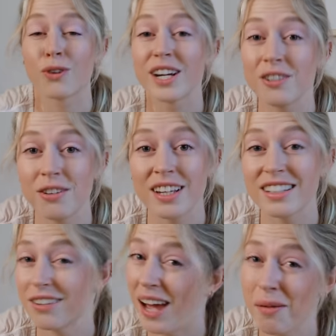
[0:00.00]
Crazier
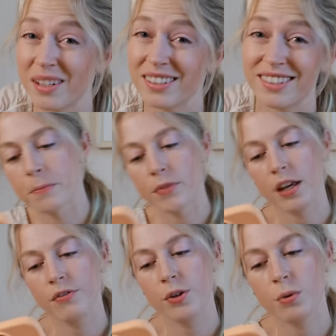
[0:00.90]
things have happened.
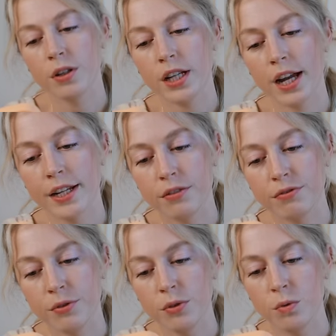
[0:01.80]
If you were a kind of
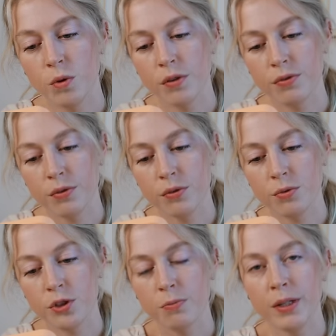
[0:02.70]
food, what
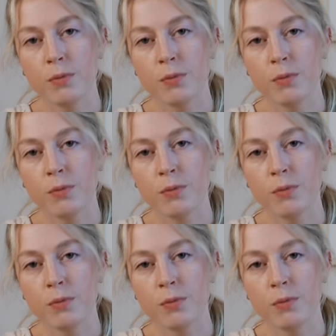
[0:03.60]
food would you be?